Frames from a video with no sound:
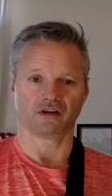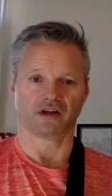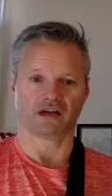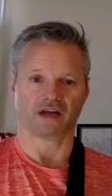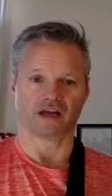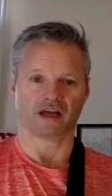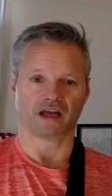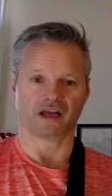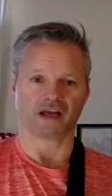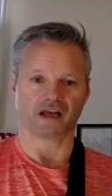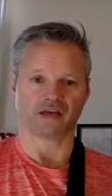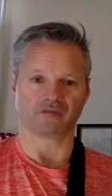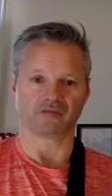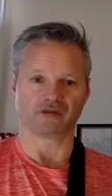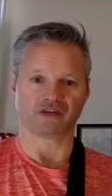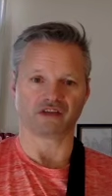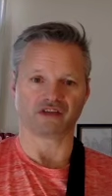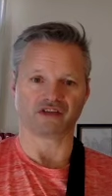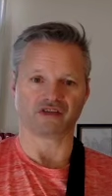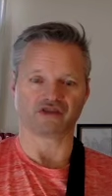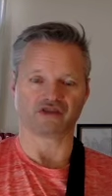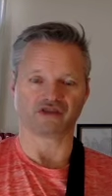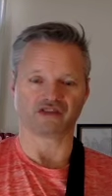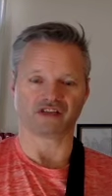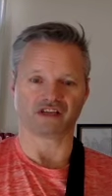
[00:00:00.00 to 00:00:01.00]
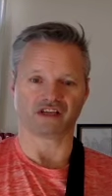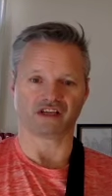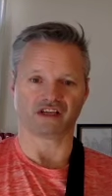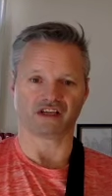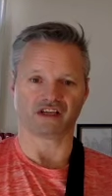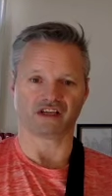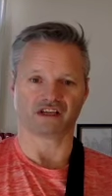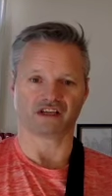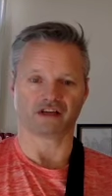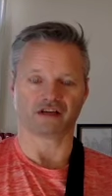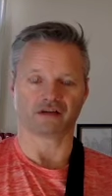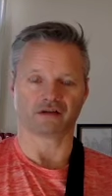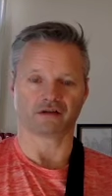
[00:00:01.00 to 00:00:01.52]
A, B,
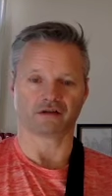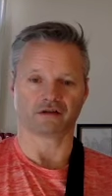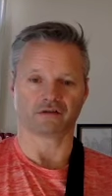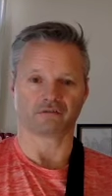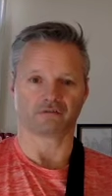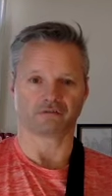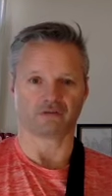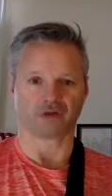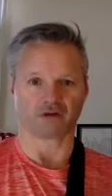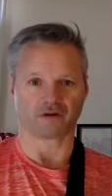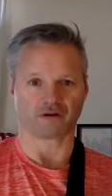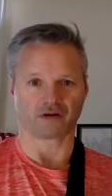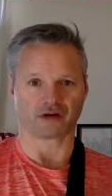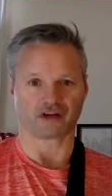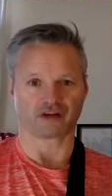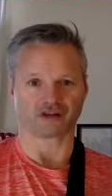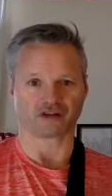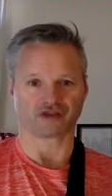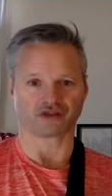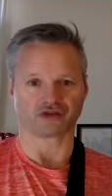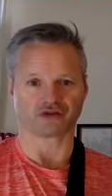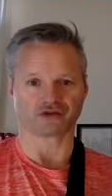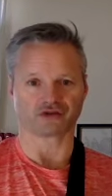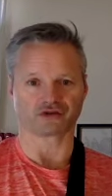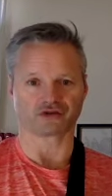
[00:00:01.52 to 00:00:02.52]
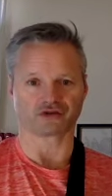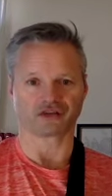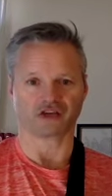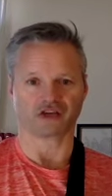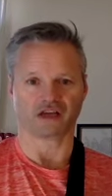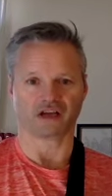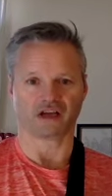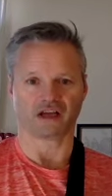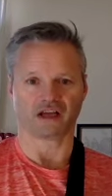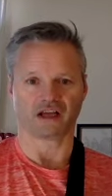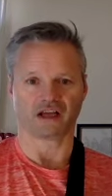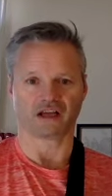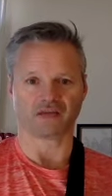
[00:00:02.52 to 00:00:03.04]
C. Memorize those.
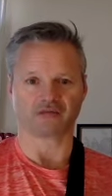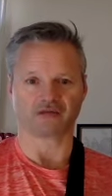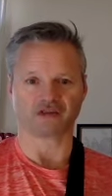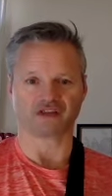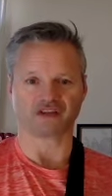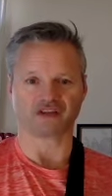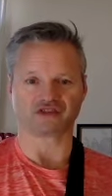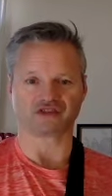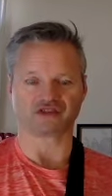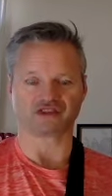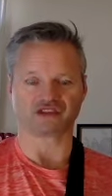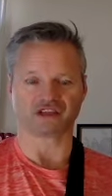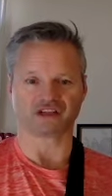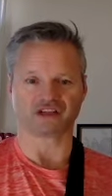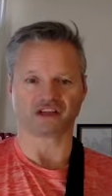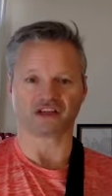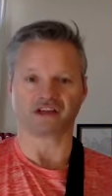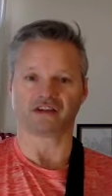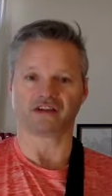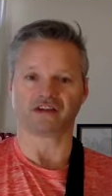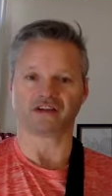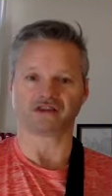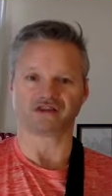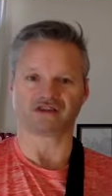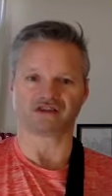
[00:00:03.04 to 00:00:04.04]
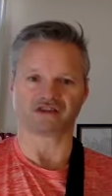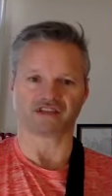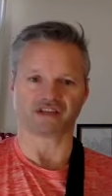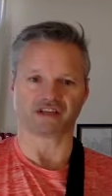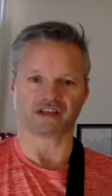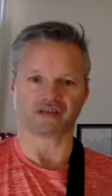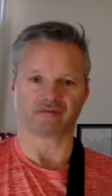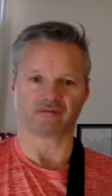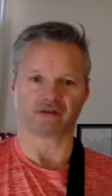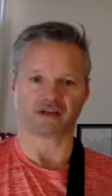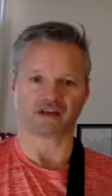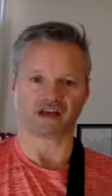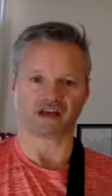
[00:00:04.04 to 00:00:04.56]
A, B, C, C,
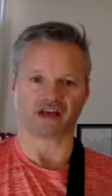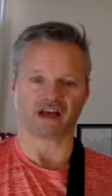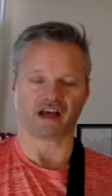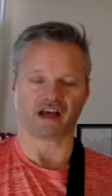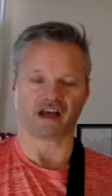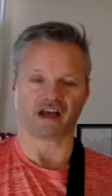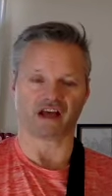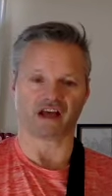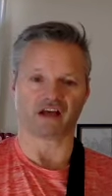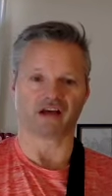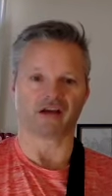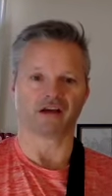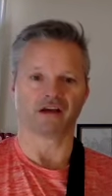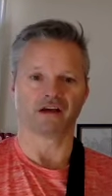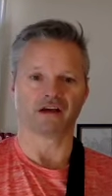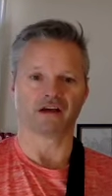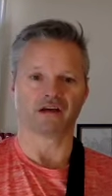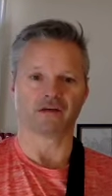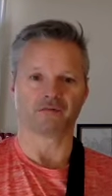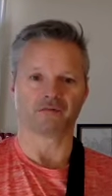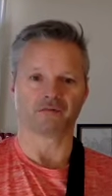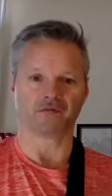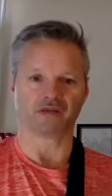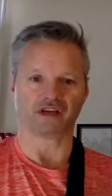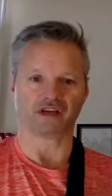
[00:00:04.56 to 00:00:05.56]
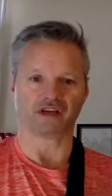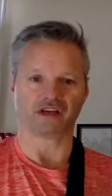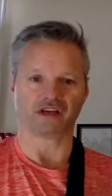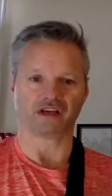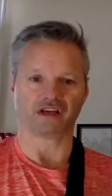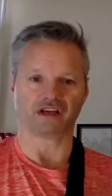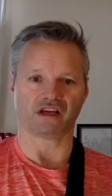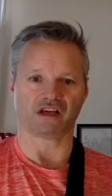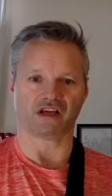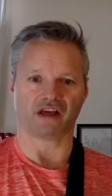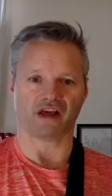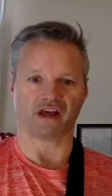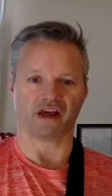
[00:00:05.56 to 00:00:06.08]
B, A.
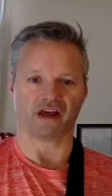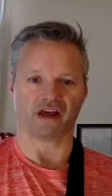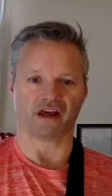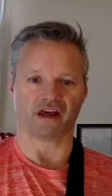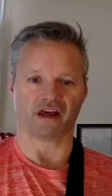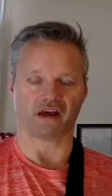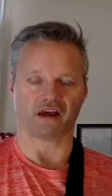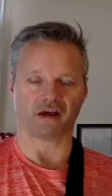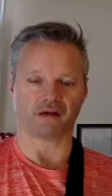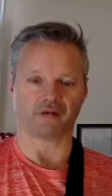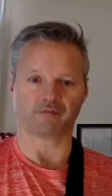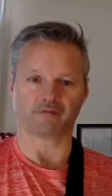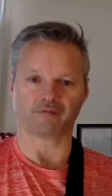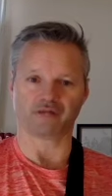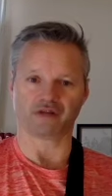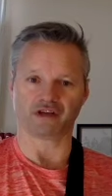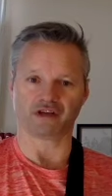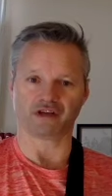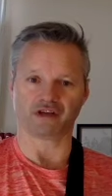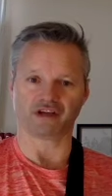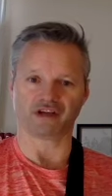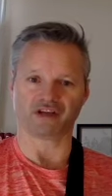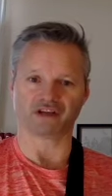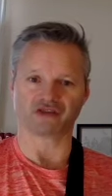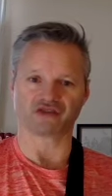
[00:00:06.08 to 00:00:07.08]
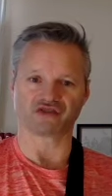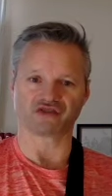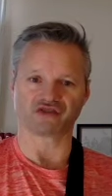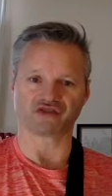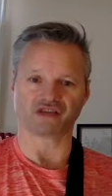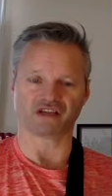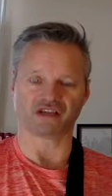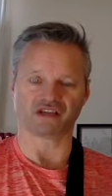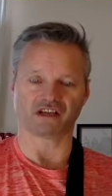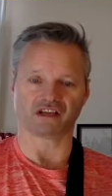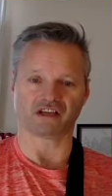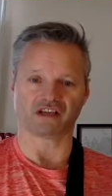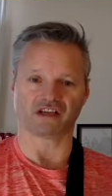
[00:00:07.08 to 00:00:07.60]
B, A, B,
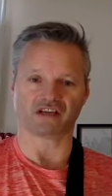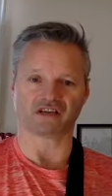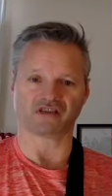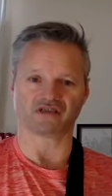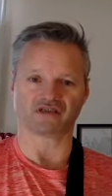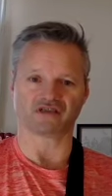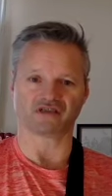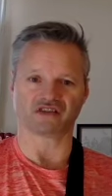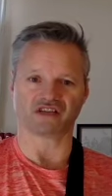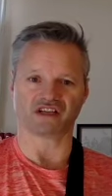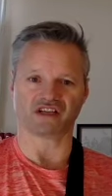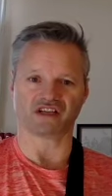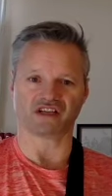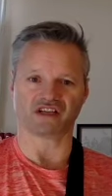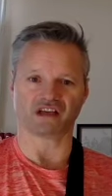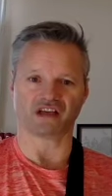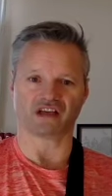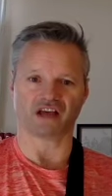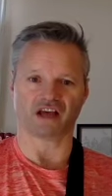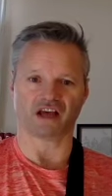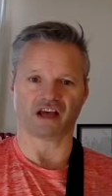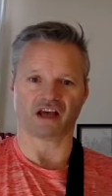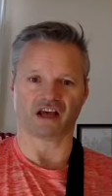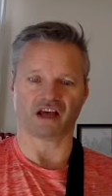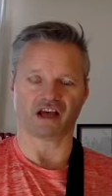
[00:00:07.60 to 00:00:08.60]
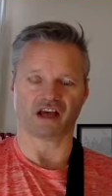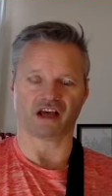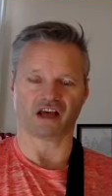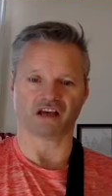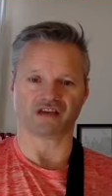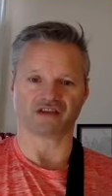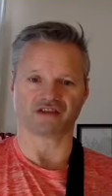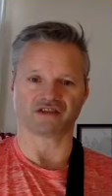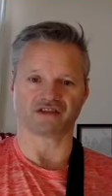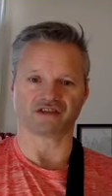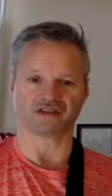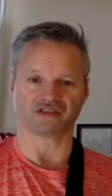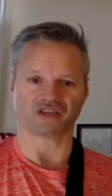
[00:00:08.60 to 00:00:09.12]
C, C, A,
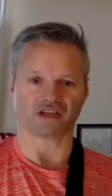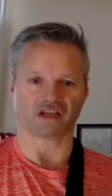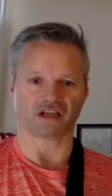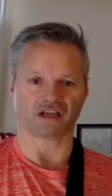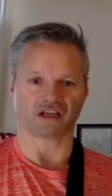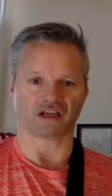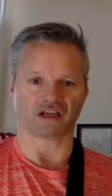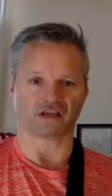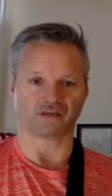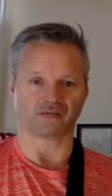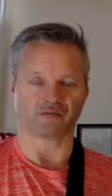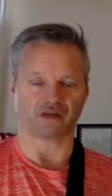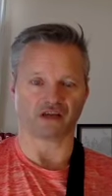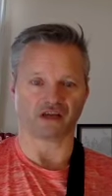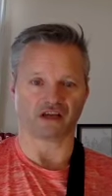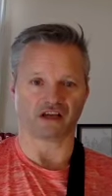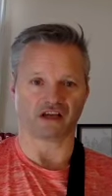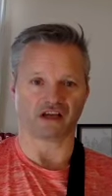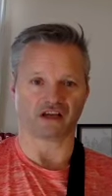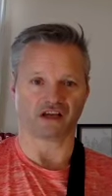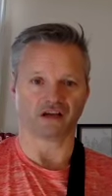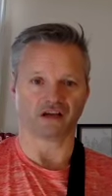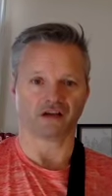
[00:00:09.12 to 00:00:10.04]
C, B.